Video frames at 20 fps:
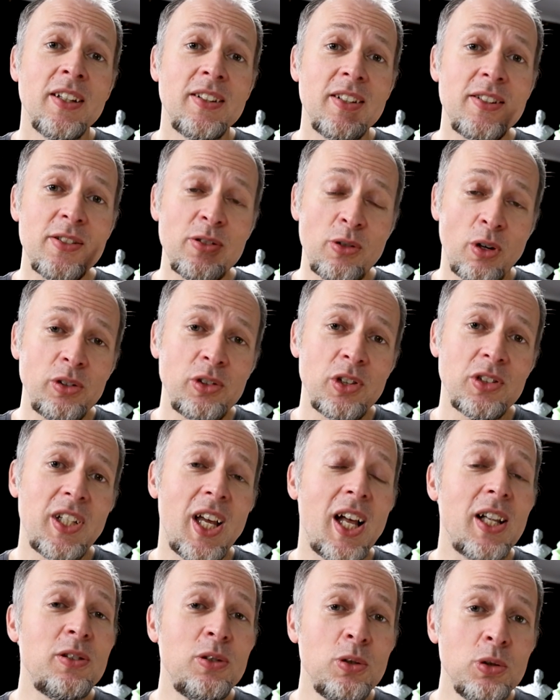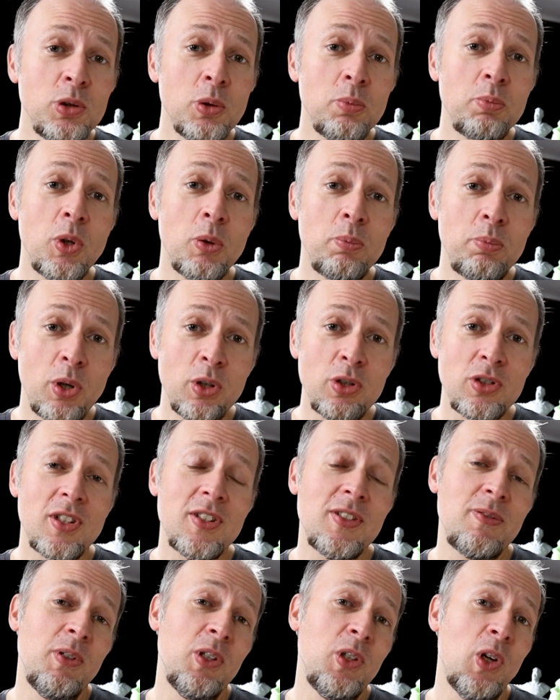This is going to tell YouTube to push
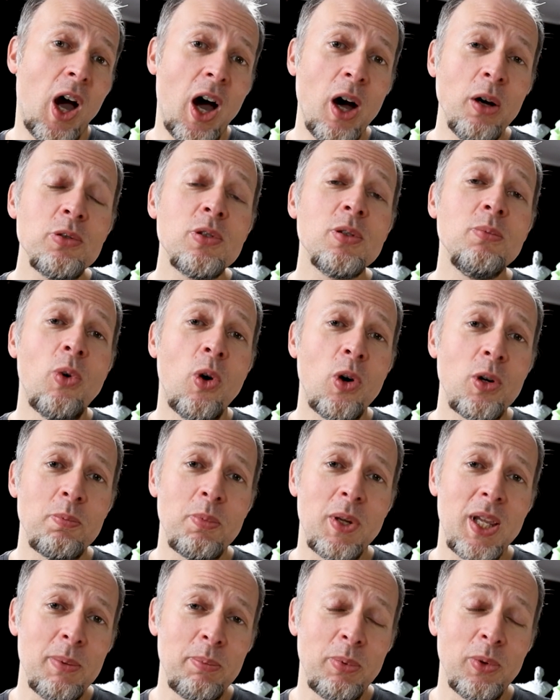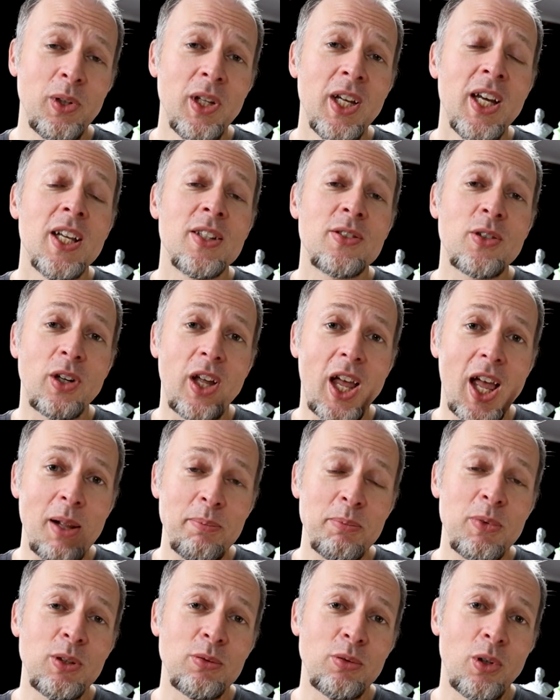this video out to more people. It's going to
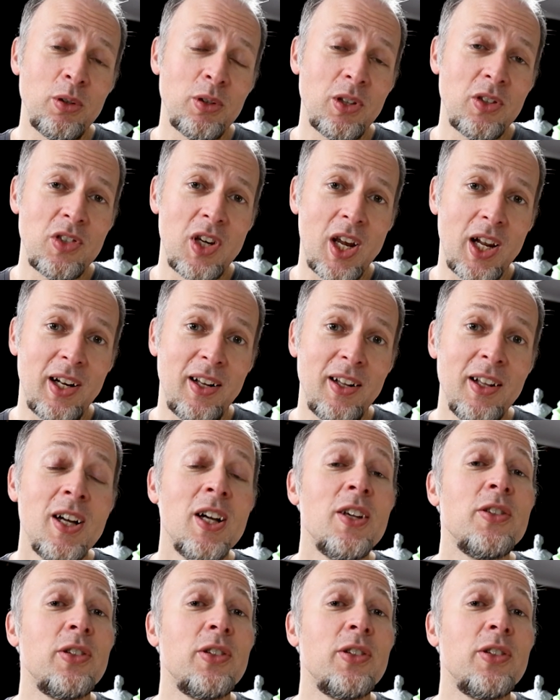help me grow the channel.